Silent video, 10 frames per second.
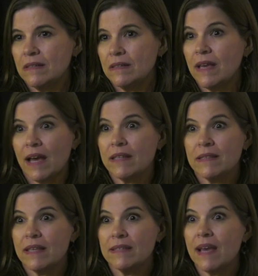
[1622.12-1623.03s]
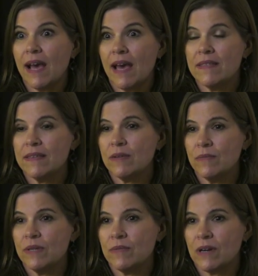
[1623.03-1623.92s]
I think
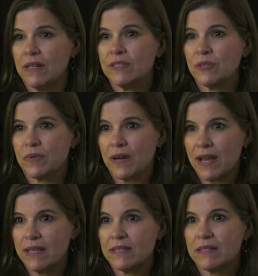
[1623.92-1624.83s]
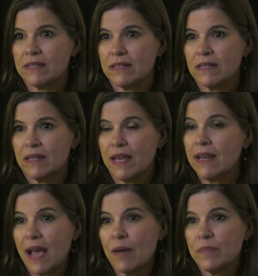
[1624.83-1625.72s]
we were all surprised
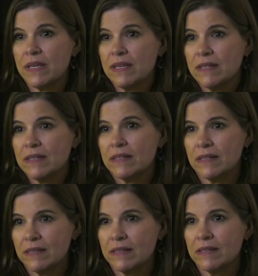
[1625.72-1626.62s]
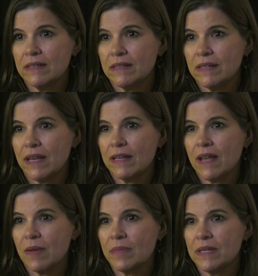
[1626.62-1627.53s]
and happy
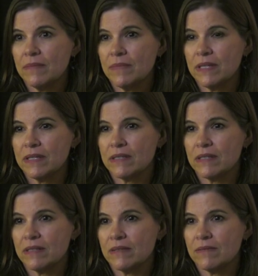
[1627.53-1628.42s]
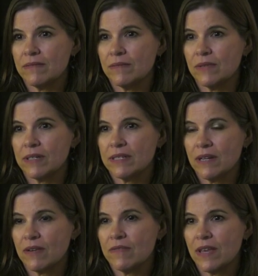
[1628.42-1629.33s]
because it worked
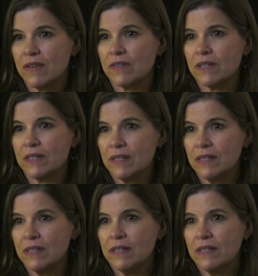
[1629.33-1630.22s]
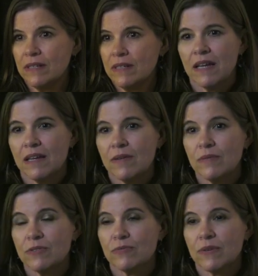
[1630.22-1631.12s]
in our favor. I
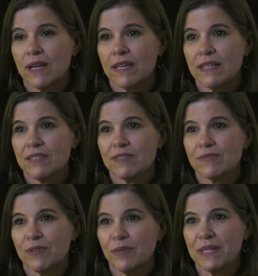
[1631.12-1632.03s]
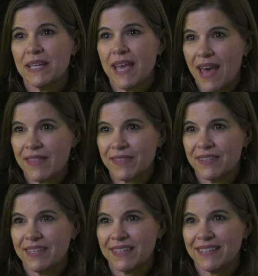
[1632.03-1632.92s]
was raised Roman
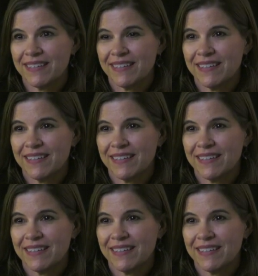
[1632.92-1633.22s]
Catholic,